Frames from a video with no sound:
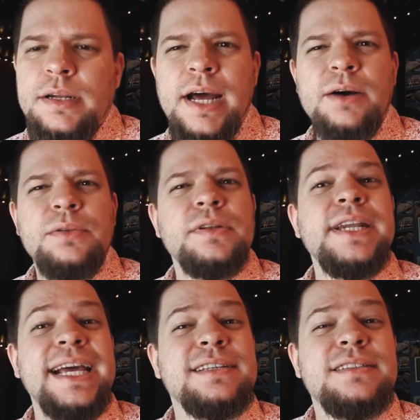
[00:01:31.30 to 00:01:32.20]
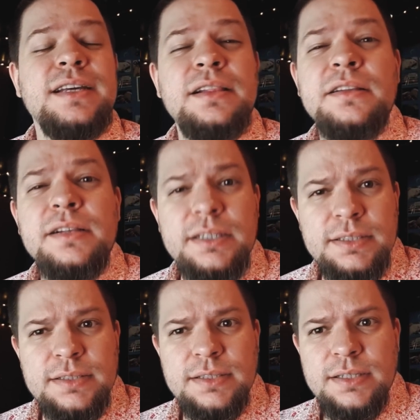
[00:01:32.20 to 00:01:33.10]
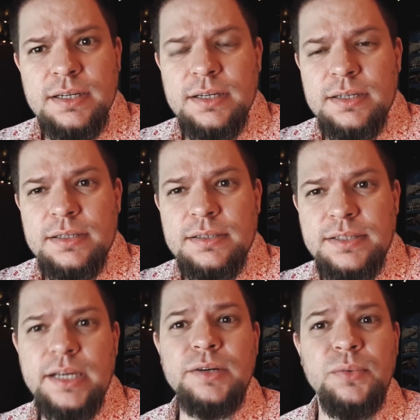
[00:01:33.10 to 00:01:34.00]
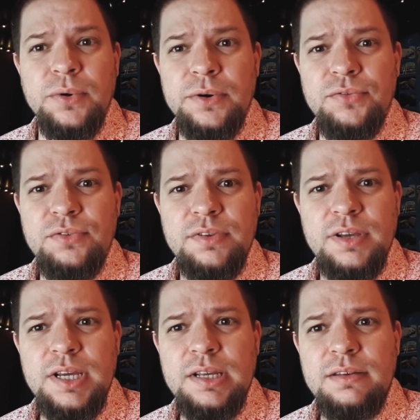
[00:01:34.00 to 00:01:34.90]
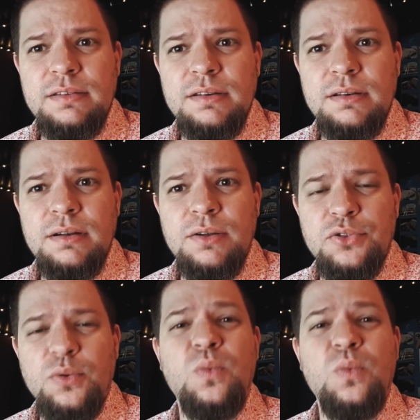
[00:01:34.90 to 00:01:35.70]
Now the next in the list, second worst, is the